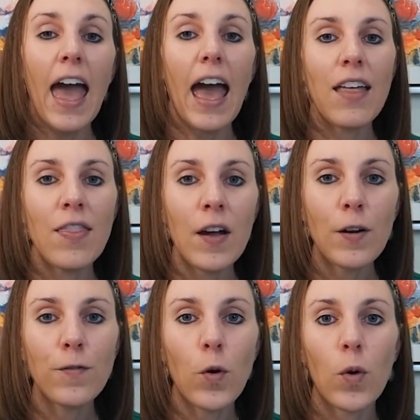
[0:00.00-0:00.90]
And
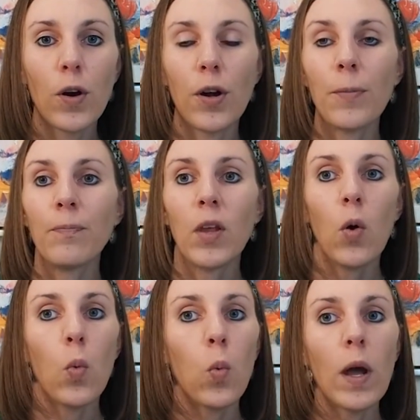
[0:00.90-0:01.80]
therefore,
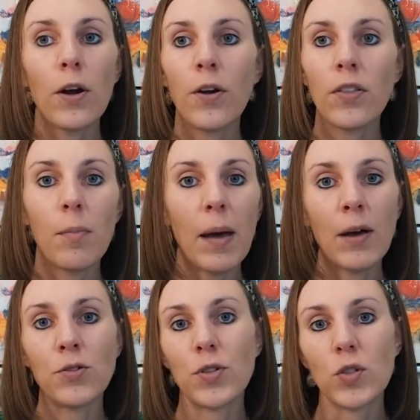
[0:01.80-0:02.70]
where are the
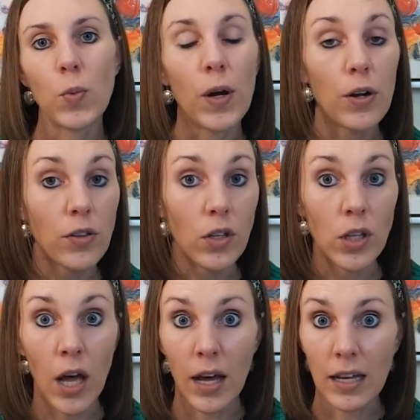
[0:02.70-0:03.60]
boundaries? Where are the
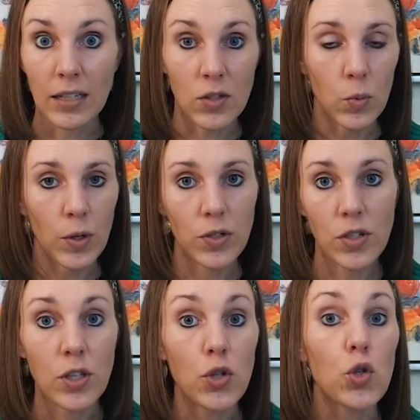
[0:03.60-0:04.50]
lines? Where's
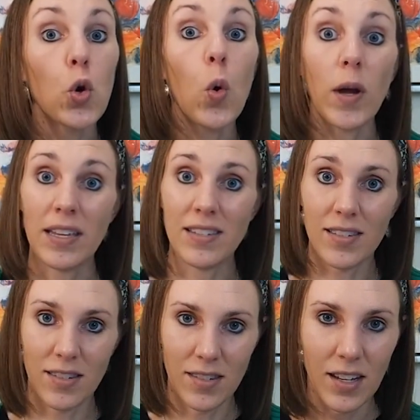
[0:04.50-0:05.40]
the
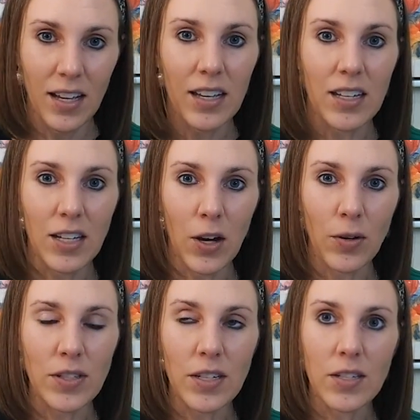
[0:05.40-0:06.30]
choice? You know,
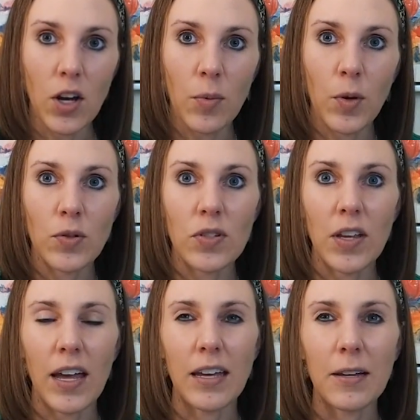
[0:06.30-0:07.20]
it's it's almost
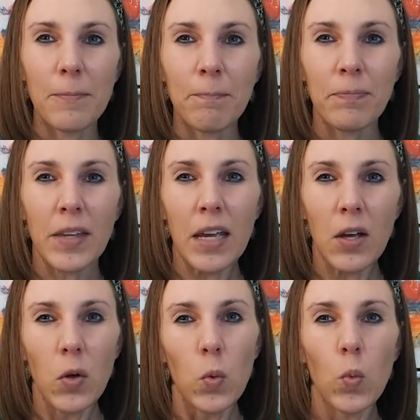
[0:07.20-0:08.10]
like
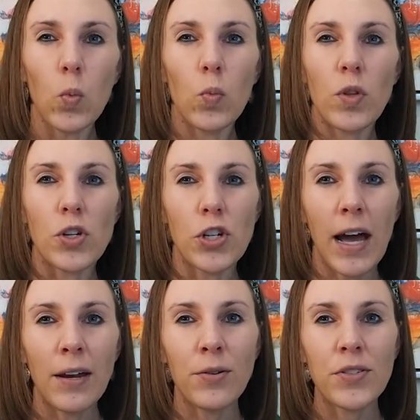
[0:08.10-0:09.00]
the
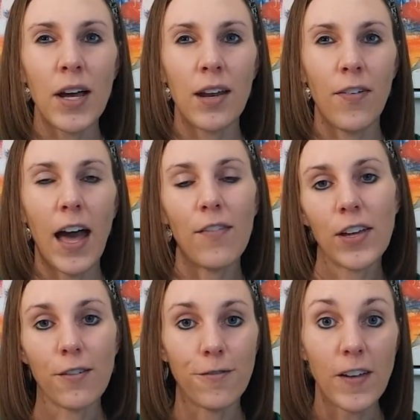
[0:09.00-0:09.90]
shadow side of
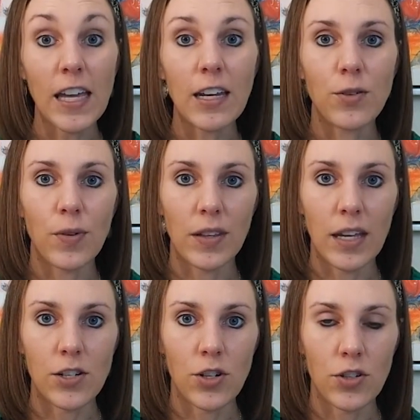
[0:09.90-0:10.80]
having a fated
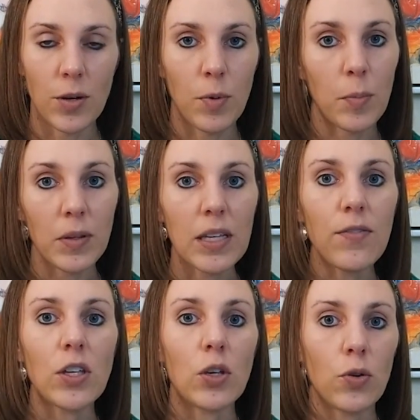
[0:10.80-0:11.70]
relationship or
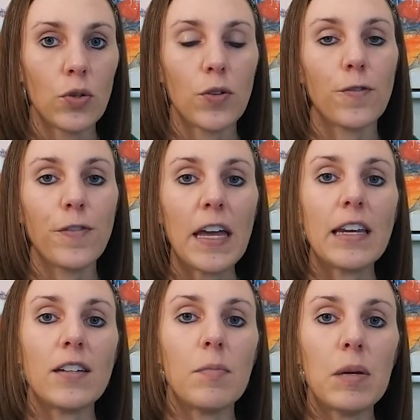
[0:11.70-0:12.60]
believing you're you're
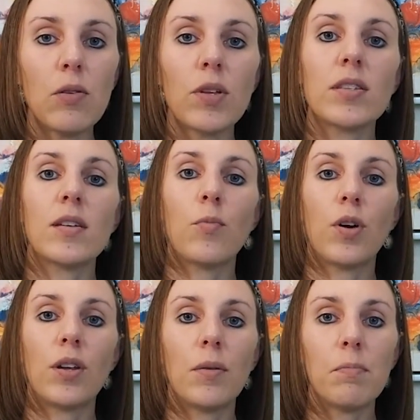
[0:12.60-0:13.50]
fated to be with someone